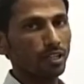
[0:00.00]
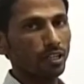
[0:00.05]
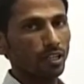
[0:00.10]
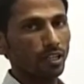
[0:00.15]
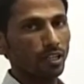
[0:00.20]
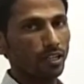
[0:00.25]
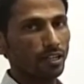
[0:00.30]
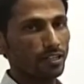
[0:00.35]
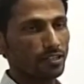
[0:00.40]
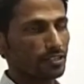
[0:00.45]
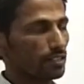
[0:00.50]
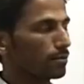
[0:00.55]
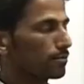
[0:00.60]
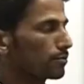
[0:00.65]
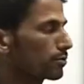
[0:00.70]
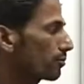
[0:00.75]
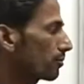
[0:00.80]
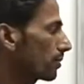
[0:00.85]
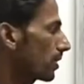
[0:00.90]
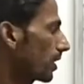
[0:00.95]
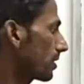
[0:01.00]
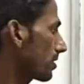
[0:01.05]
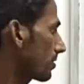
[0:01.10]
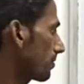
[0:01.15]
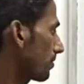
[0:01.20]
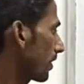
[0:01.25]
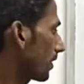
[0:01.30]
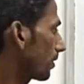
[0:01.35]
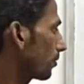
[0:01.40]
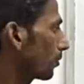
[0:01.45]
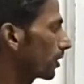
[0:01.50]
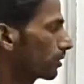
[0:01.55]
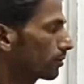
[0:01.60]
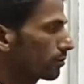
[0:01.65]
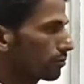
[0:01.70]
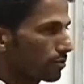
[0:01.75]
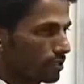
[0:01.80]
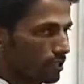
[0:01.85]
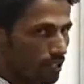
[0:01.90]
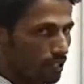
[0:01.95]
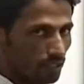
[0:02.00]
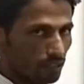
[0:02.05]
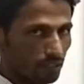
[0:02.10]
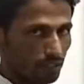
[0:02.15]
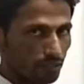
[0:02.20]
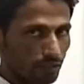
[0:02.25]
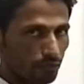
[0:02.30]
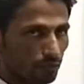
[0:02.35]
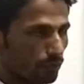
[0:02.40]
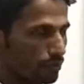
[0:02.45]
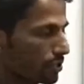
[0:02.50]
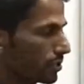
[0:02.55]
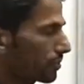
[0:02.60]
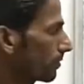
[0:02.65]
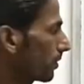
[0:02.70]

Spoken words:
Let's come students, we are going to start the first